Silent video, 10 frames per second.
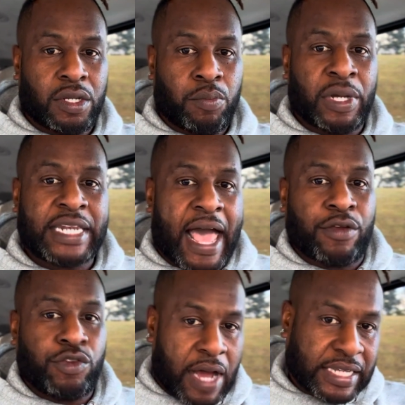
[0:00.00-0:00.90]
But now
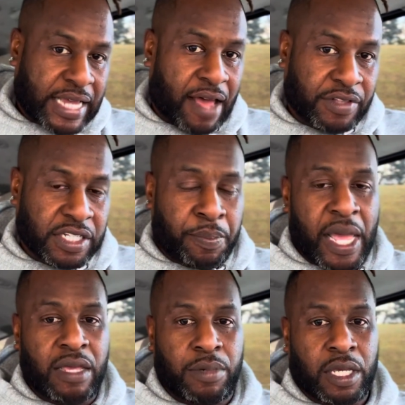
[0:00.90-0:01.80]
you guys have this
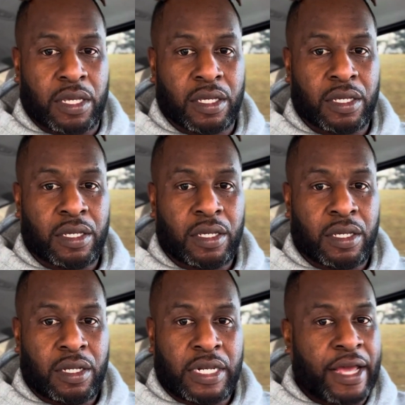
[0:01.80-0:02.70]
baby.
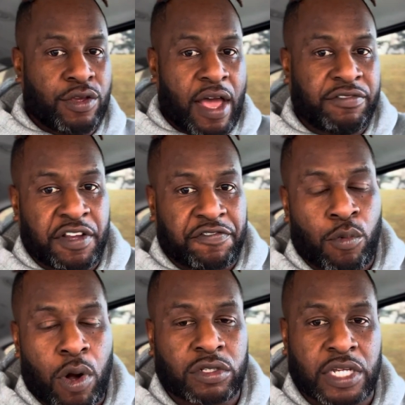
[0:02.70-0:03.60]
Now you have different
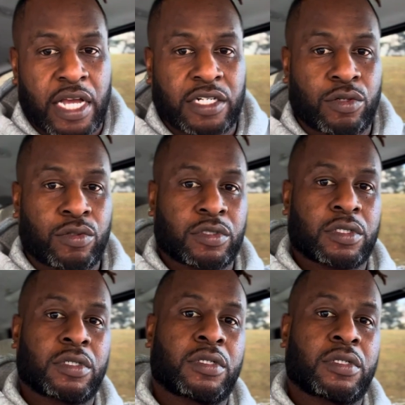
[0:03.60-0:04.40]
work schedules.